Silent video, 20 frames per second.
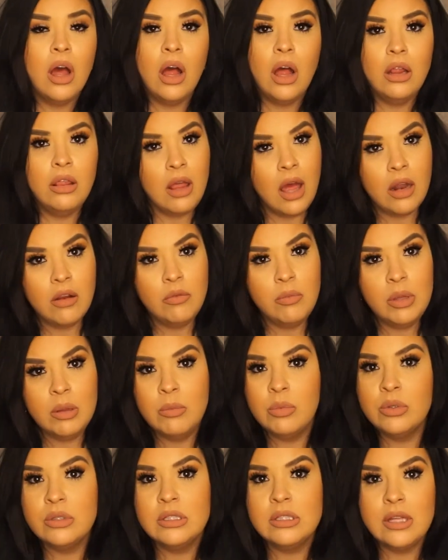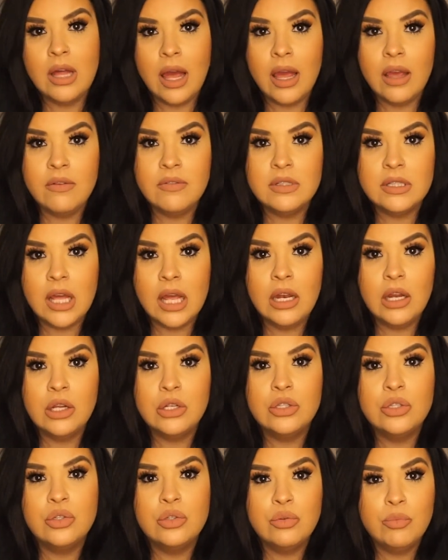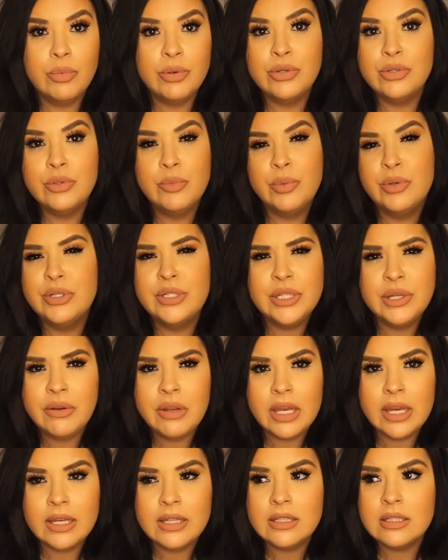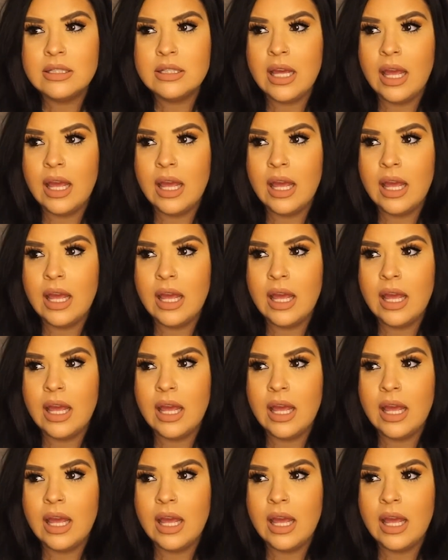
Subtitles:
a lot of people's lives, and it's super, super serious.